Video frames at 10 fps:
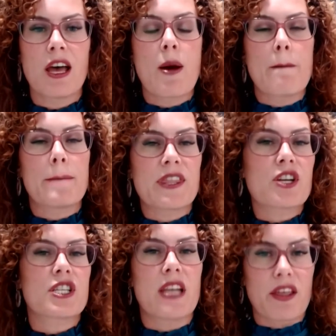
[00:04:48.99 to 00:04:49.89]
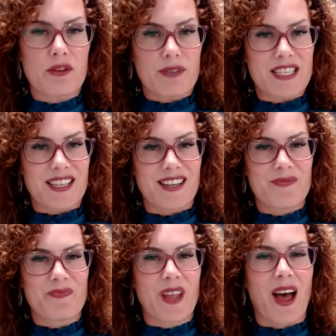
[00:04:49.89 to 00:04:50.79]
But there's another reason.
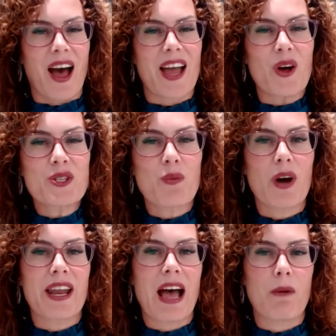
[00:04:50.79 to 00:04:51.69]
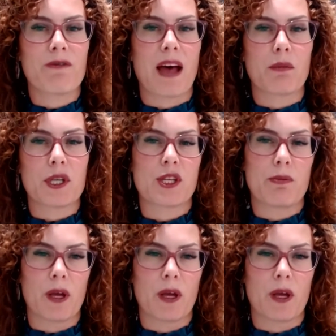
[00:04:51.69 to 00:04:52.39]
I also want to help families to build